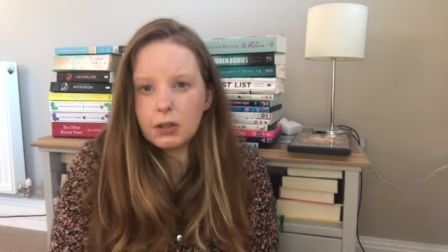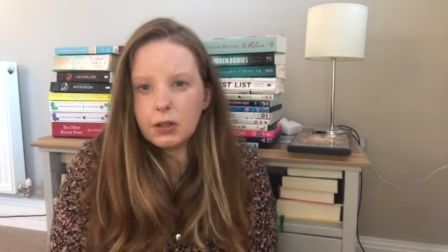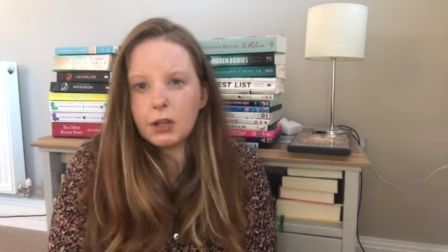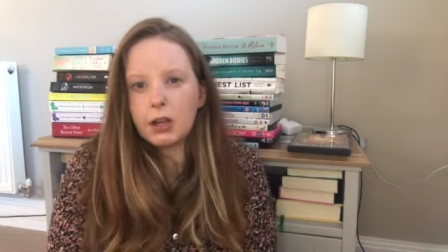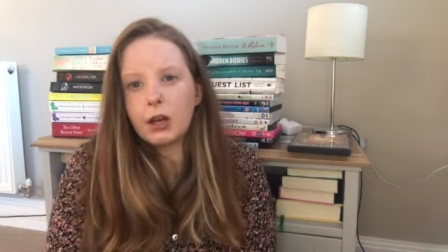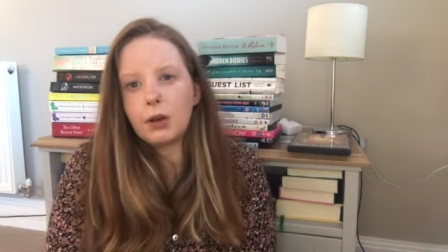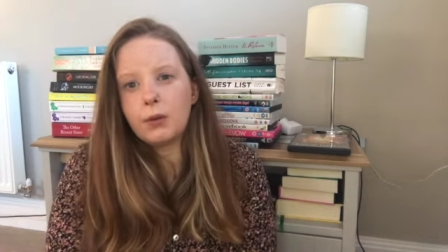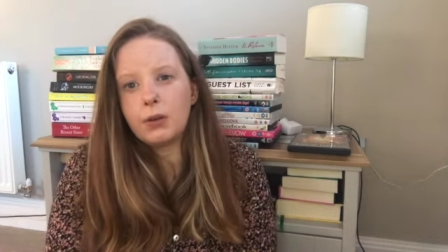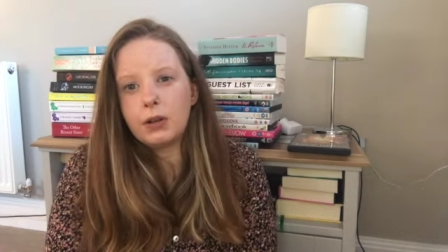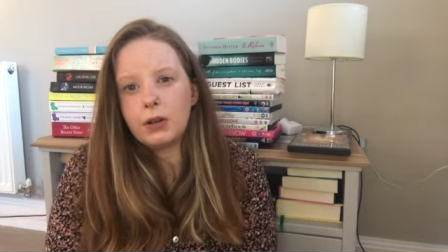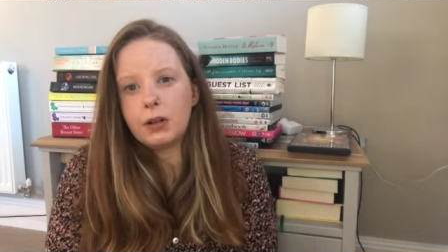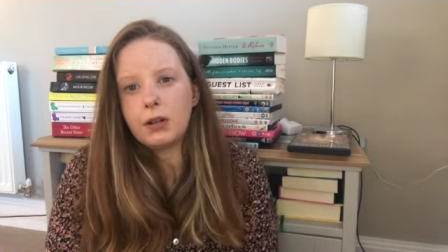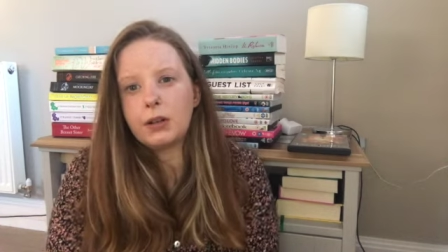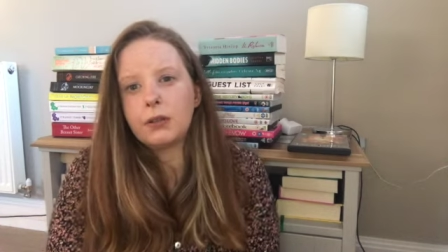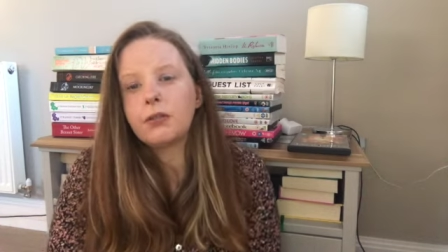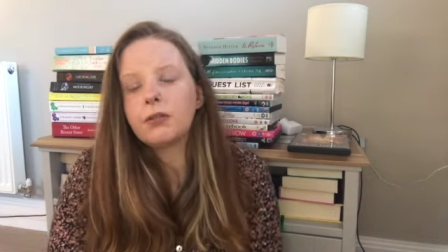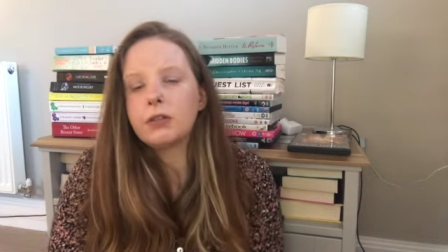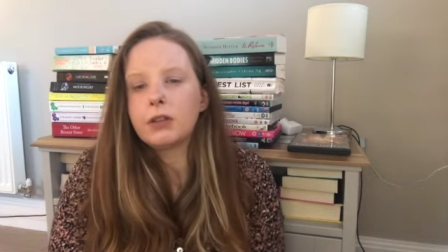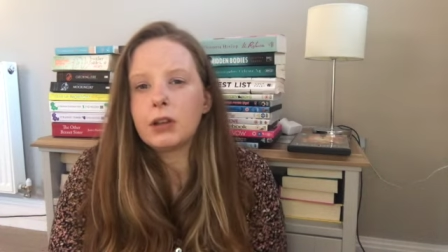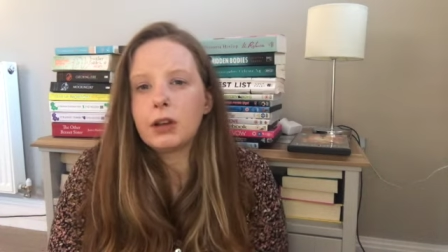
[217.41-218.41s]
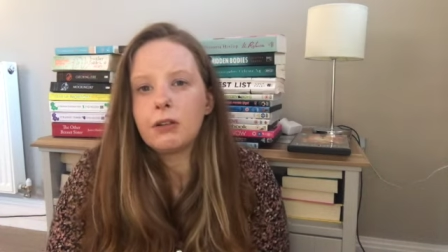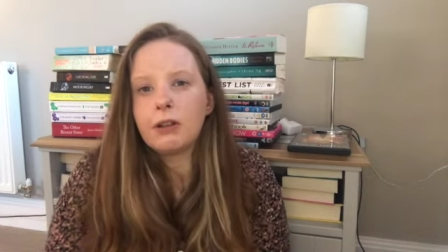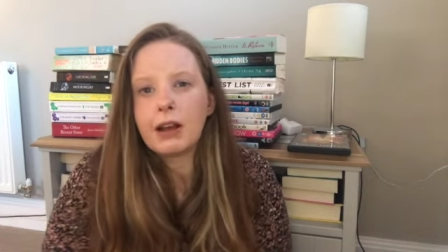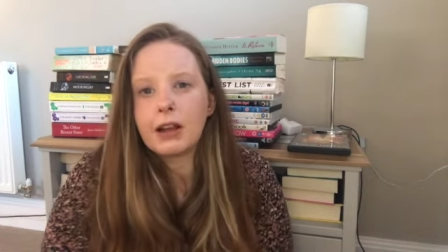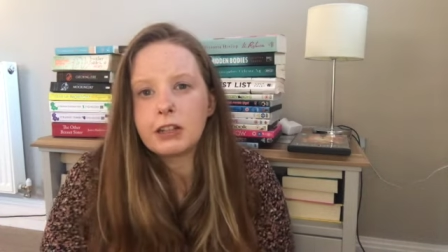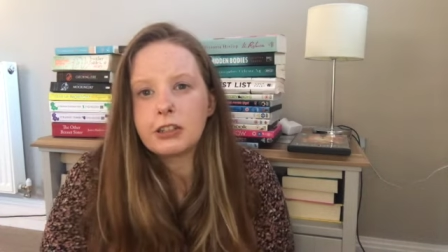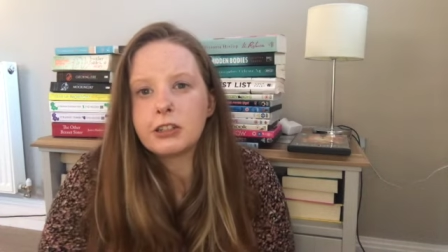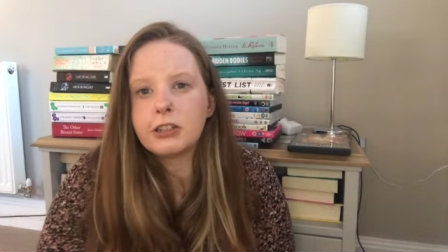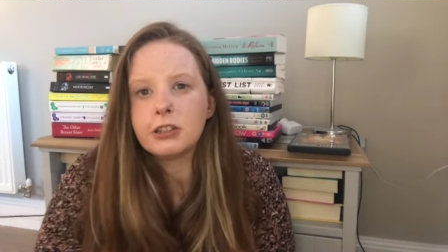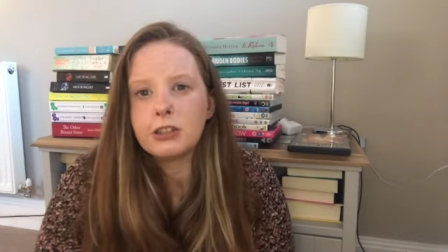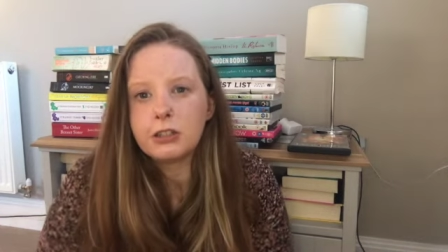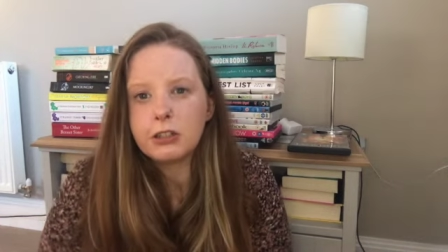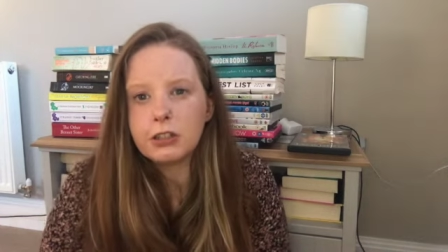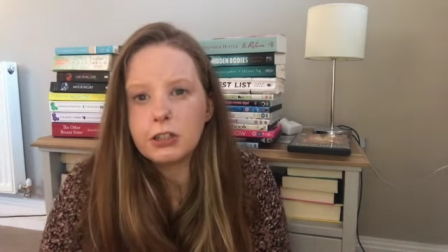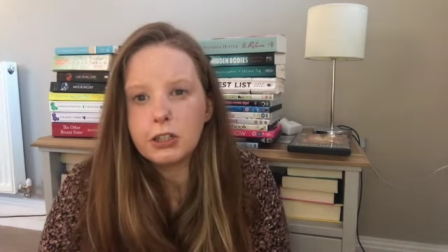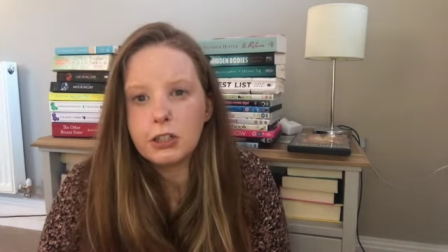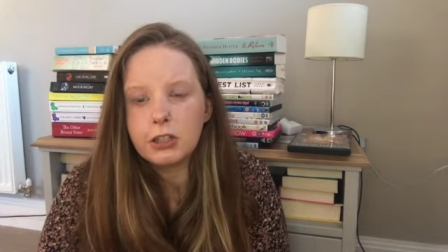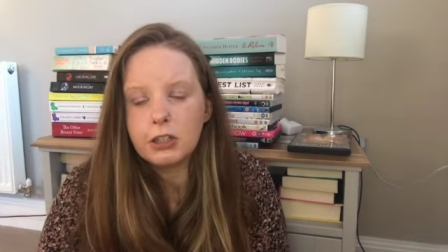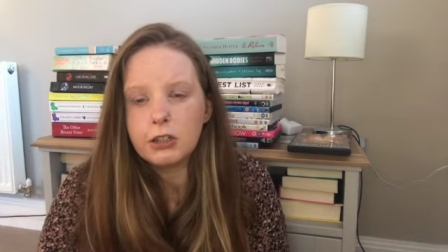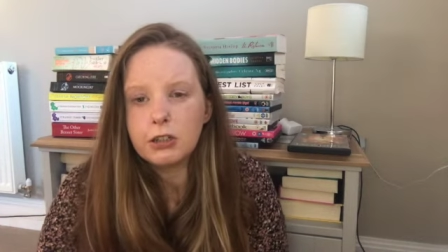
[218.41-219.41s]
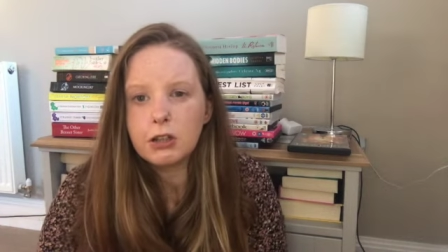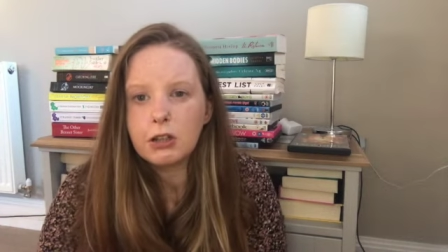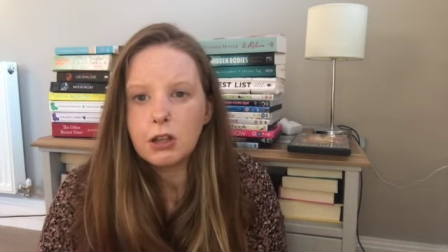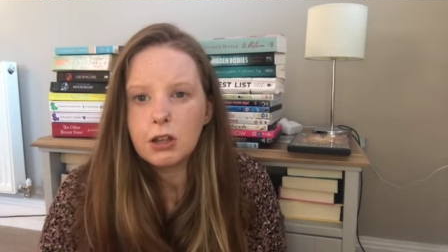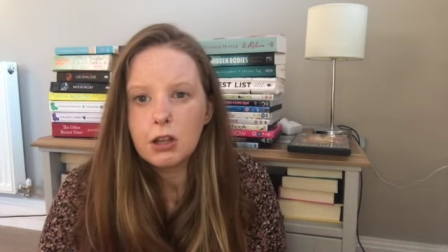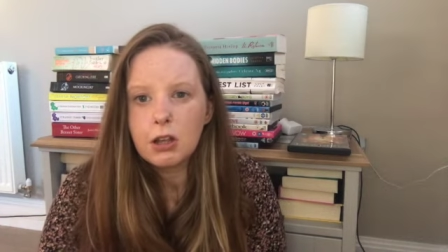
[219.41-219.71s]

to go in a different direction to